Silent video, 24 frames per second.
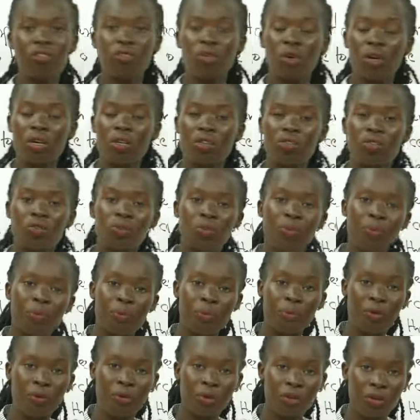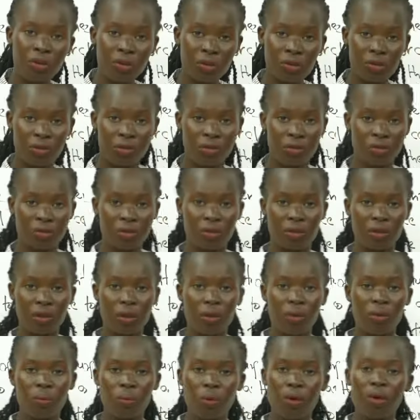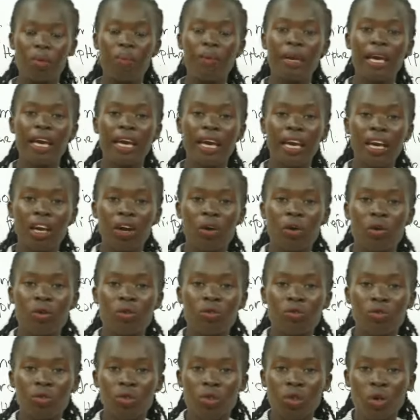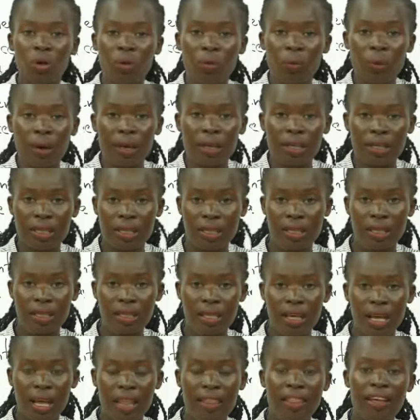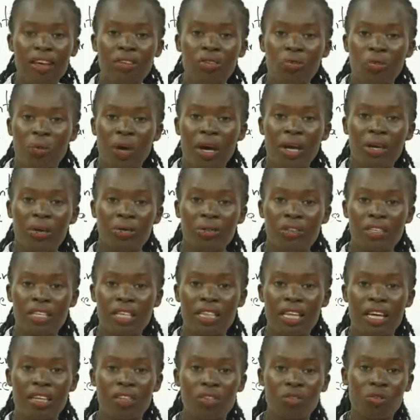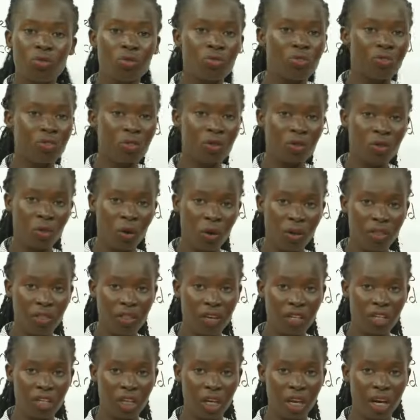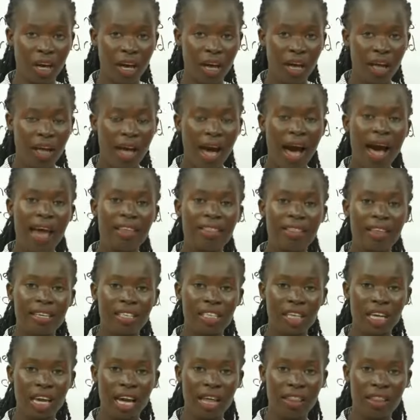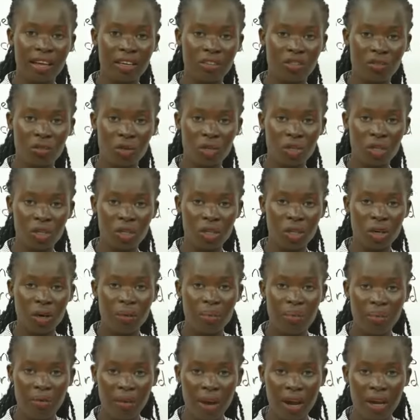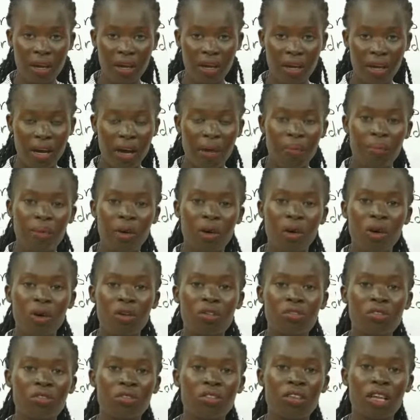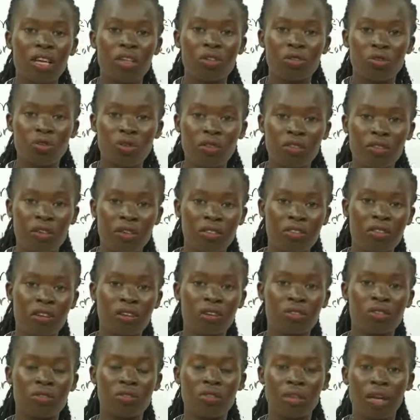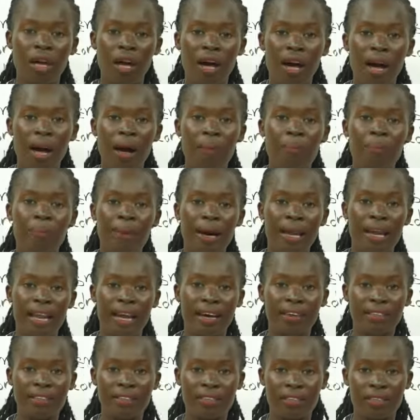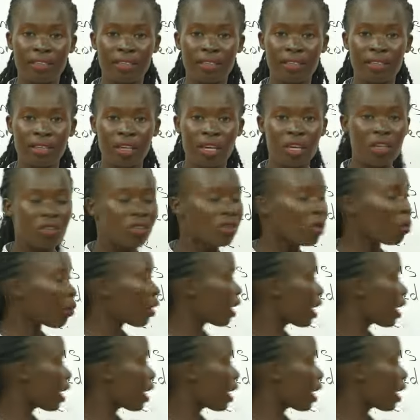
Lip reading: going to produce will be equal to your weight. That's why you see that you sit on the chair and the chair does not break, because the two forces are balanced. So we